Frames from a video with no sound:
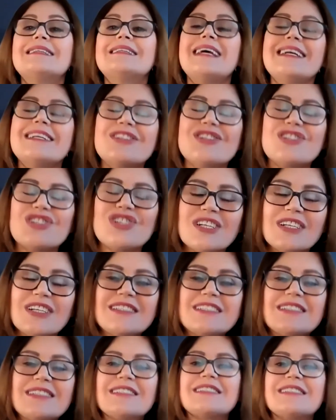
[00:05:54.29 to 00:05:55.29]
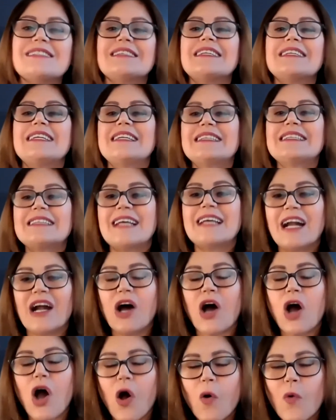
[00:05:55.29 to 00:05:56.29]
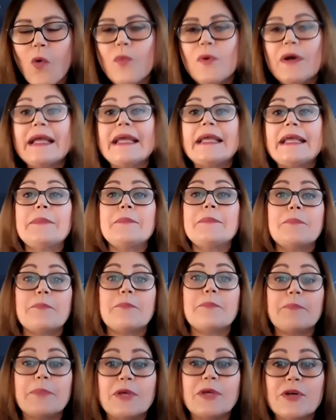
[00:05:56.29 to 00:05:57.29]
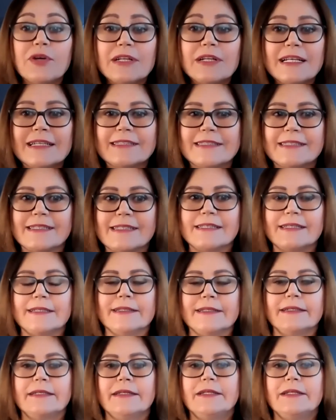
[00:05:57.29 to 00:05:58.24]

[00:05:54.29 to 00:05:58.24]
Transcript: They trust in their own impunity.